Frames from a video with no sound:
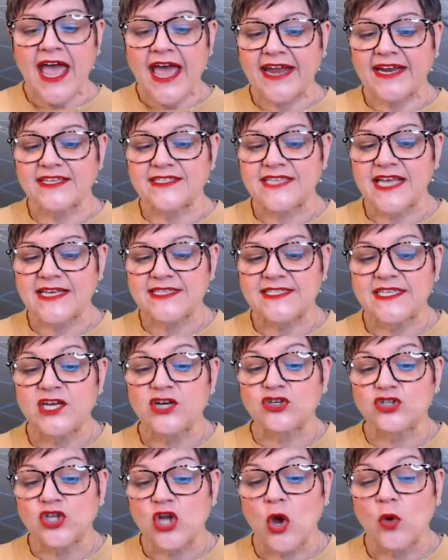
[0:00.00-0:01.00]
And it says
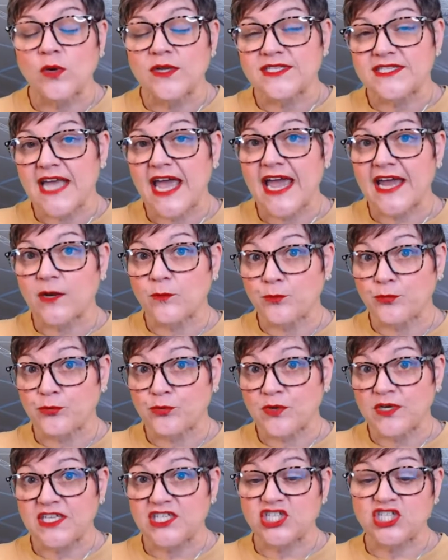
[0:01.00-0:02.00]
here, notice and
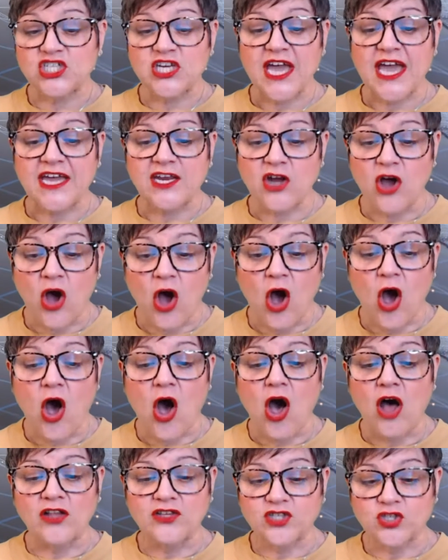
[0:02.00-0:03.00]
appreciate
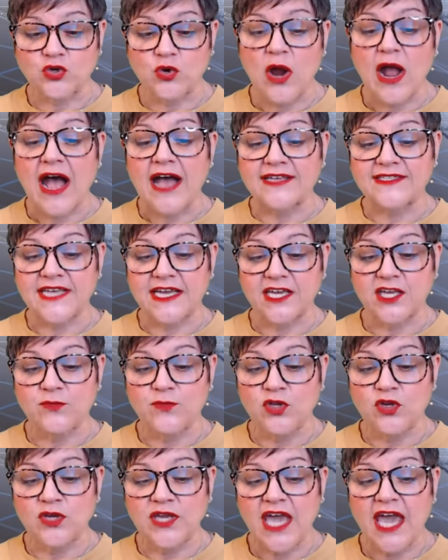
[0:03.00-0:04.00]
all tries at
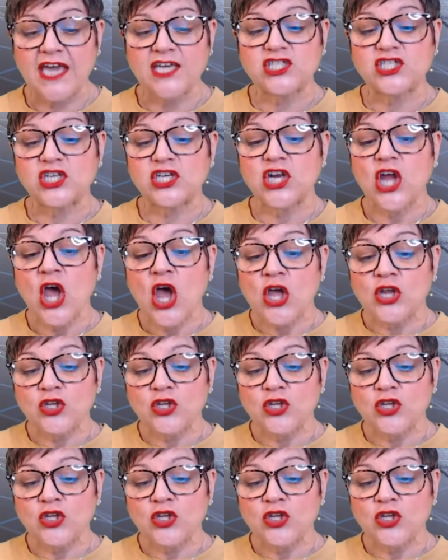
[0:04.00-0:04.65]
communication,